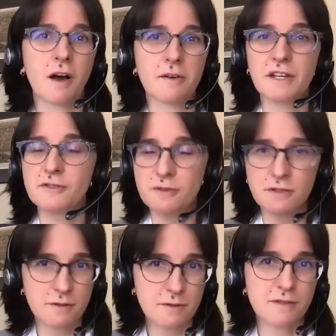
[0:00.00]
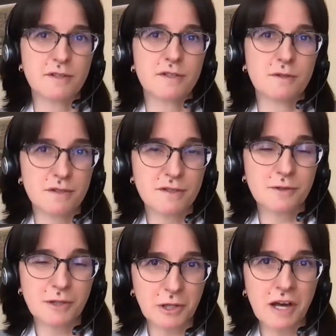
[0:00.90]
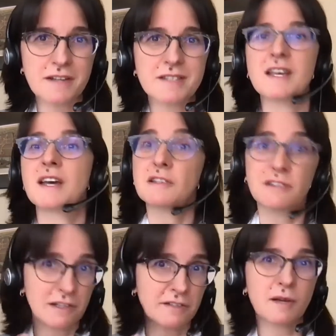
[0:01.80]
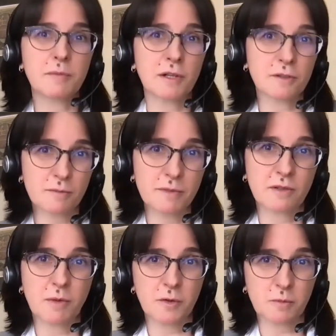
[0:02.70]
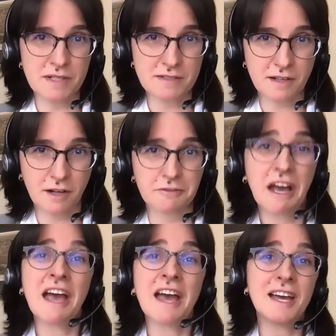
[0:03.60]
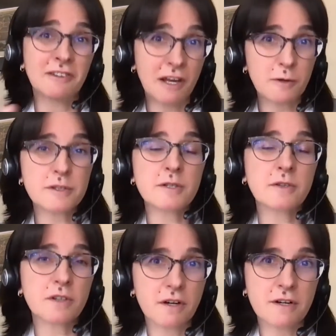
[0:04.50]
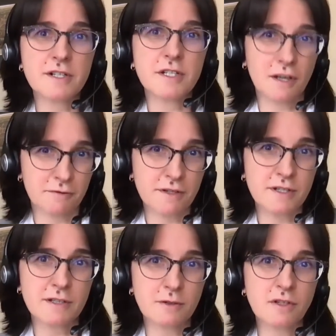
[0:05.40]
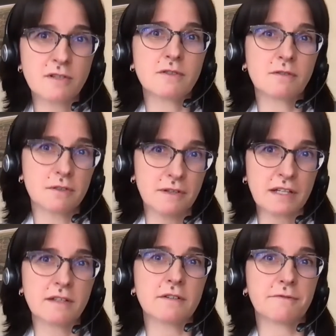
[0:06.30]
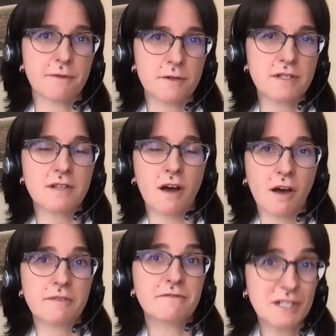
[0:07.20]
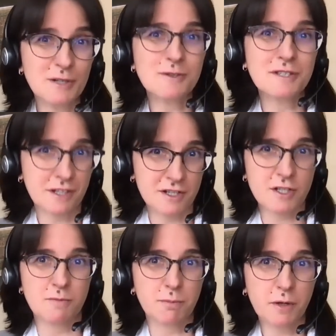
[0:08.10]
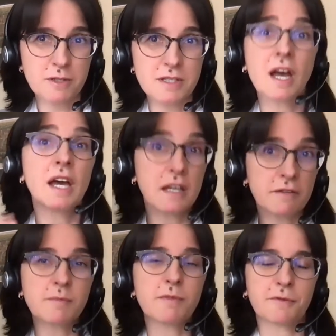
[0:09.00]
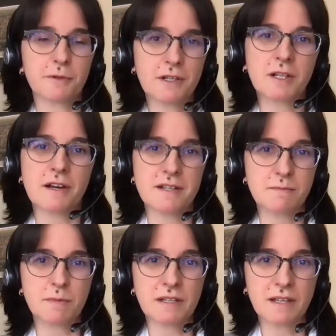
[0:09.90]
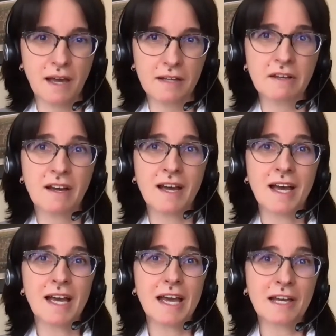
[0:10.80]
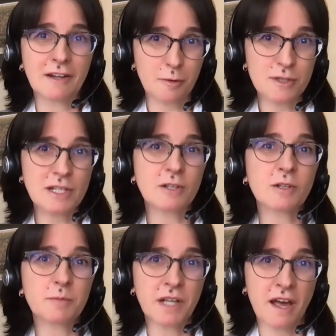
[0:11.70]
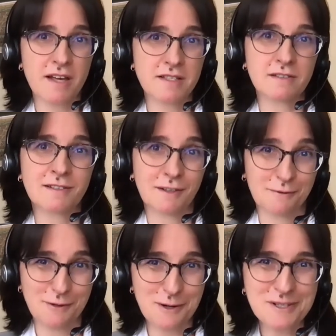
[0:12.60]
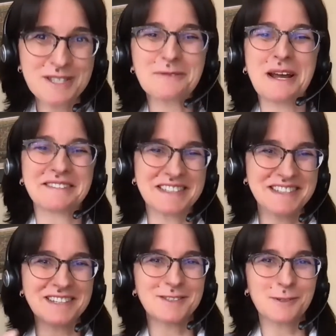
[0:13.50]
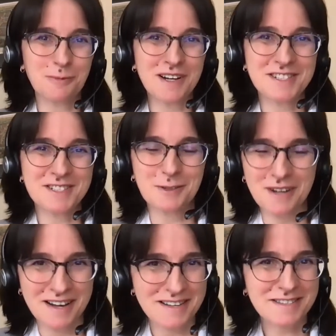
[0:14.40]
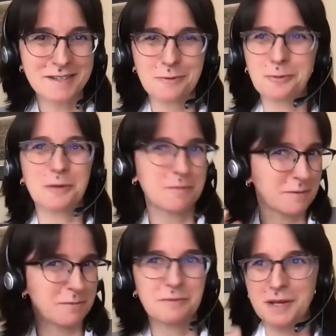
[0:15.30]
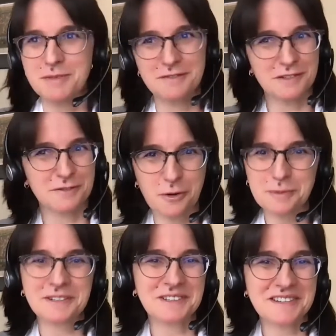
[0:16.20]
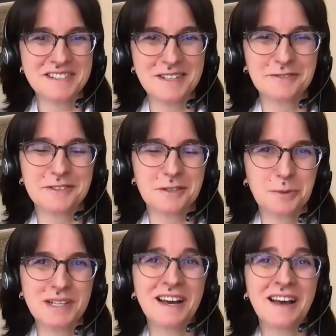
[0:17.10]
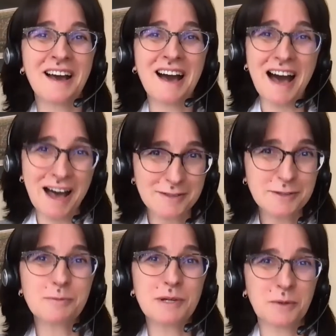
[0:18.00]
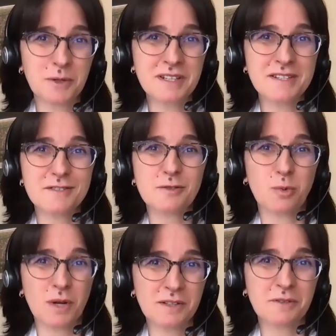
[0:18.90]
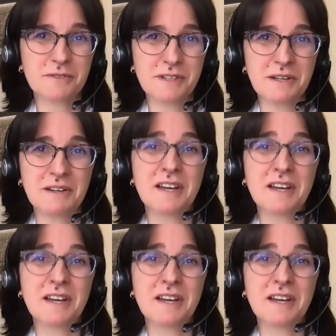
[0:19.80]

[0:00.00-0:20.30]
introducing the students to the class, telling them a little bit about myself. And I also encouraged every student to create their first video discussion post, even before the class began. And I was a little bit hesitant at first, right? Is that too much to ask? Will people maybe even drop the class after a week? To be honest, one of the